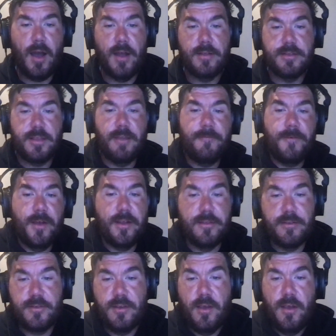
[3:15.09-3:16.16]

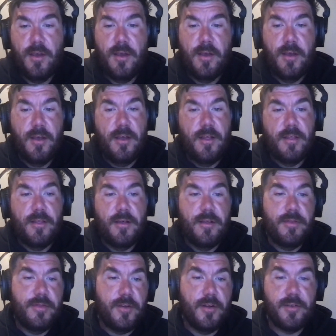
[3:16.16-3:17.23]
Defense.
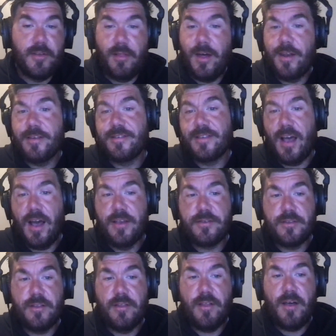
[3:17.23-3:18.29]
There's a lot of size
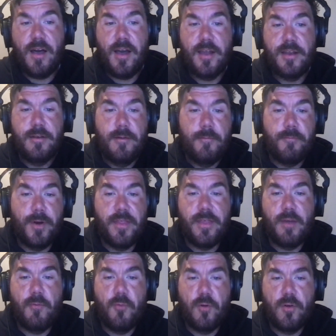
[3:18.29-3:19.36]
on the line, but
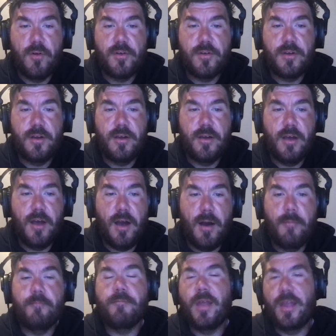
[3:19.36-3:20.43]
they weren't
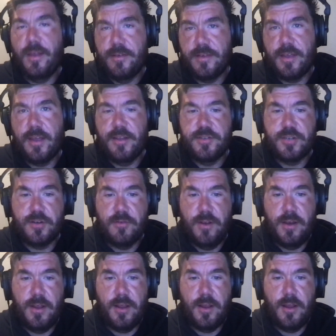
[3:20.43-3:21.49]
amazing at
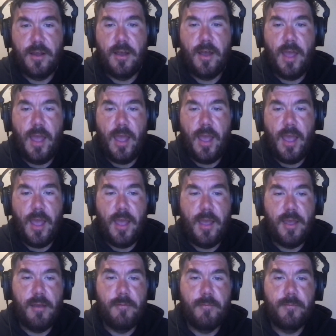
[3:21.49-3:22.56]
generating
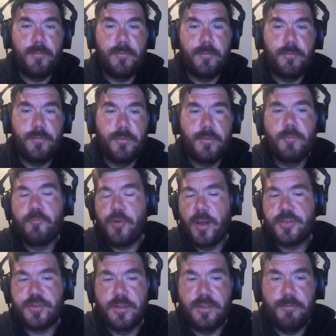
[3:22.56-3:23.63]
a
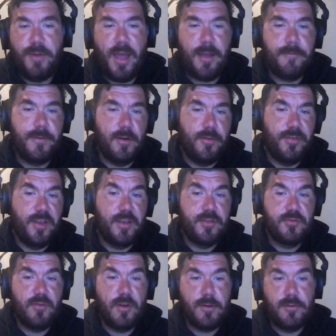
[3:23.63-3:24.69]
pressure in the backfield. They
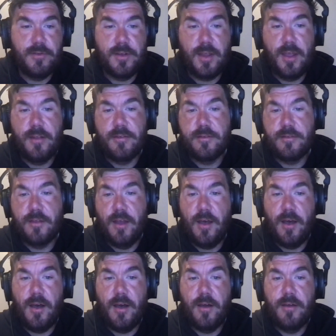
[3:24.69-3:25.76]
struggled against
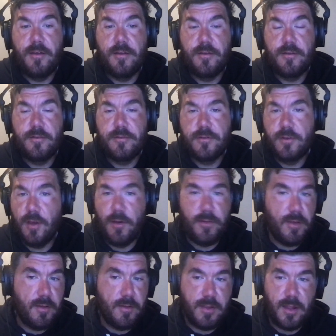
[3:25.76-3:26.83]

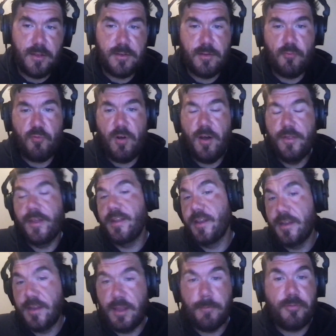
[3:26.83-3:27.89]
against the run. They
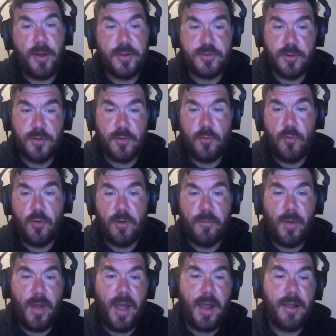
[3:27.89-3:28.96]
didn't get pressure on the
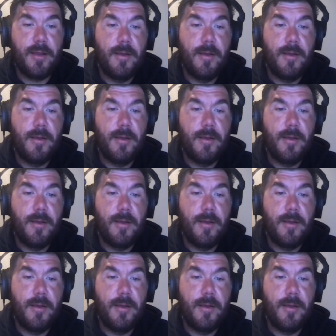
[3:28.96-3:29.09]
quarterback.